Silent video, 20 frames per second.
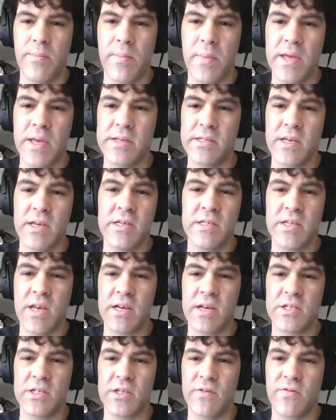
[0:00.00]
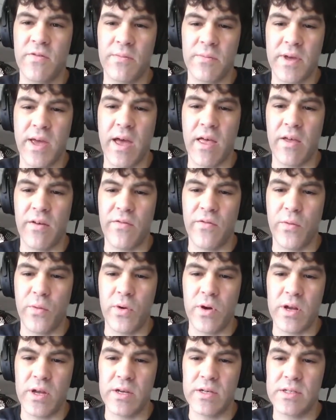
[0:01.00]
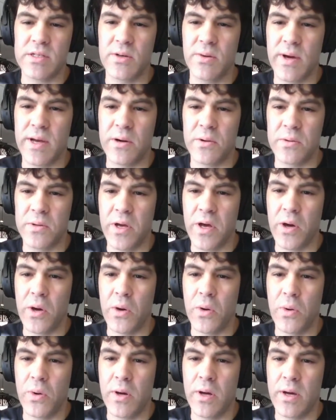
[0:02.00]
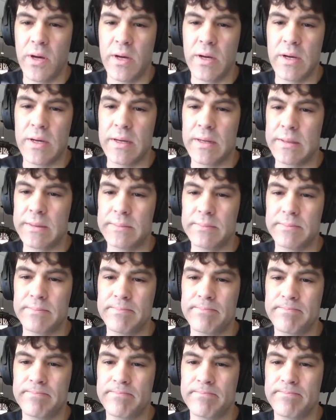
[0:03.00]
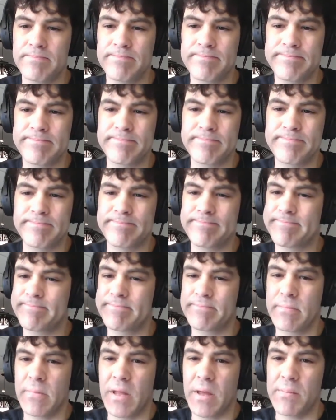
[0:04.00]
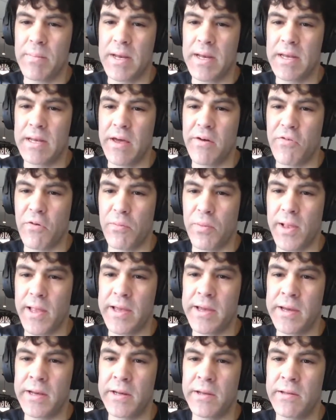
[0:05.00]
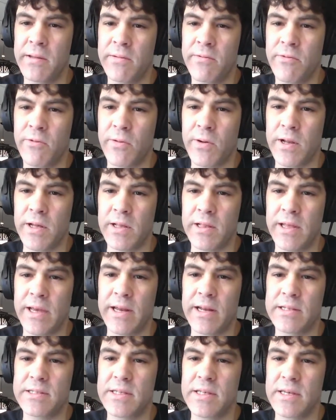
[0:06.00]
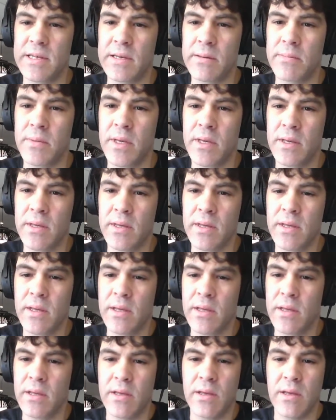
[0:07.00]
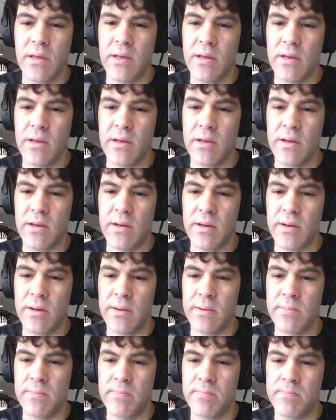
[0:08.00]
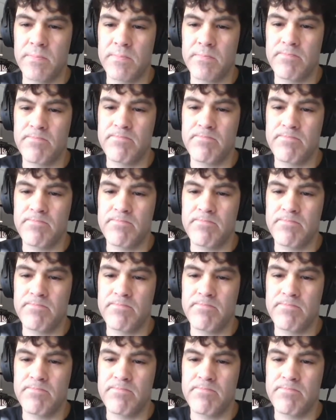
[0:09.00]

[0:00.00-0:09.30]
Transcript: he's actually from California, so I don't know. I mean, he never played for an Atlanta team. So